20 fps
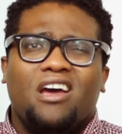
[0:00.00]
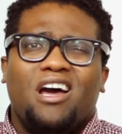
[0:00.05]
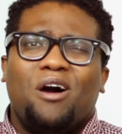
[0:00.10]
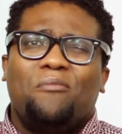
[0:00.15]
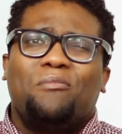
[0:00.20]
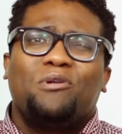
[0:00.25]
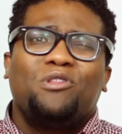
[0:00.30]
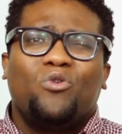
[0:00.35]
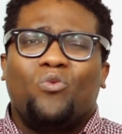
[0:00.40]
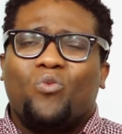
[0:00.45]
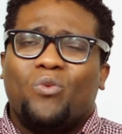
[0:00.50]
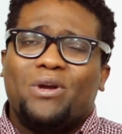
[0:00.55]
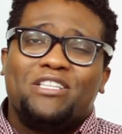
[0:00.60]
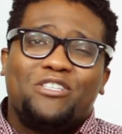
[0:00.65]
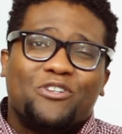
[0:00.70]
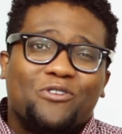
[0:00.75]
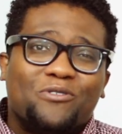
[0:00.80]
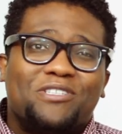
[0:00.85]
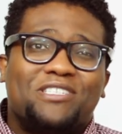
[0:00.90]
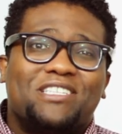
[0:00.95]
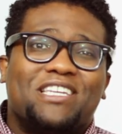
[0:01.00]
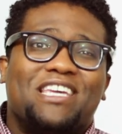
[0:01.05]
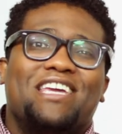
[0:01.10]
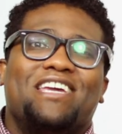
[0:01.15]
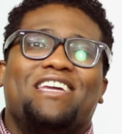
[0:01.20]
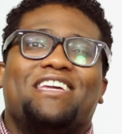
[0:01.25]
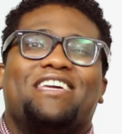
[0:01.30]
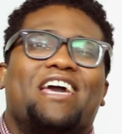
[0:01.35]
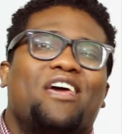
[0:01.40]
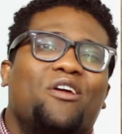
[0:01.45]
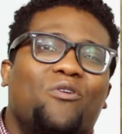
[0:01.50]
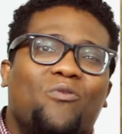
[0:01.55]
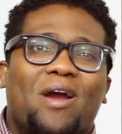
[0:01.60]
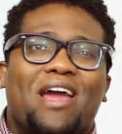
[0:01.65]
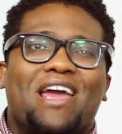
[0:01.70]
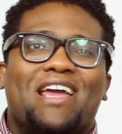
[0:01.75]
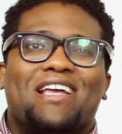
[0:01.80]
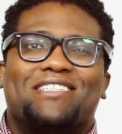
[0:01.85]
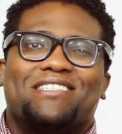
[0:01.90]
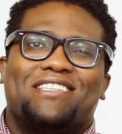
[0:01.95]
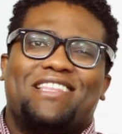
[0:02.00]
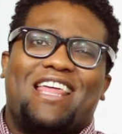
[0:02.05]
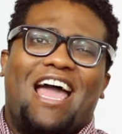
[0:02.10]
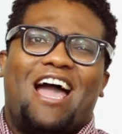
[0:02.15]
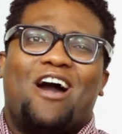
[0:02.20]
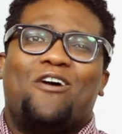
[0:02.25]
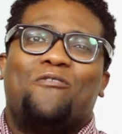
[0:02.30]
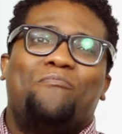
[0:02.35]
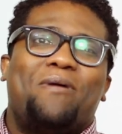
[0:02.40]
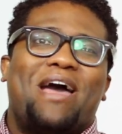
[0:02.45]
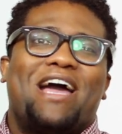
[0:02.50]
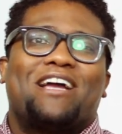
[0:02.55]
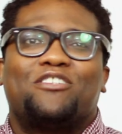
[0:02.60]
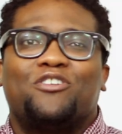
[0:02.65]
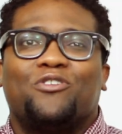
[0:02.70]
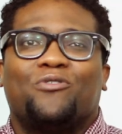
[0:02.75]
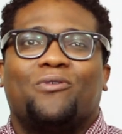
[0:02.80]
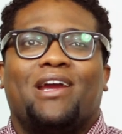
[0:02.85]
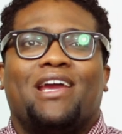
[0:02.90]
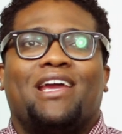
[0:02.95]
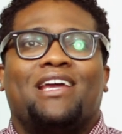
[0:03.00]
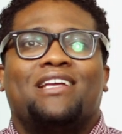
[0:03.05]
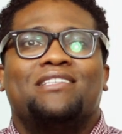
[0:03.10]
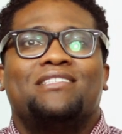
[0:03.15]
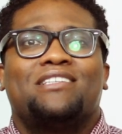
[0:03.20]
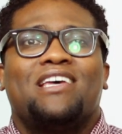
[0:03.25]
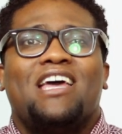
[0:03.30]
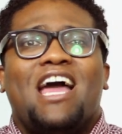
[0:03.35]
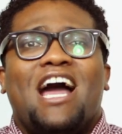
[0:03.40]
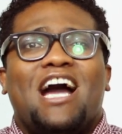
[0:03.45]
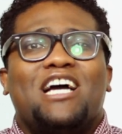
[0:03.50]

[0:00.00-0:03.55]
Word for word: Among the winter skiing getaways and the outback terrains,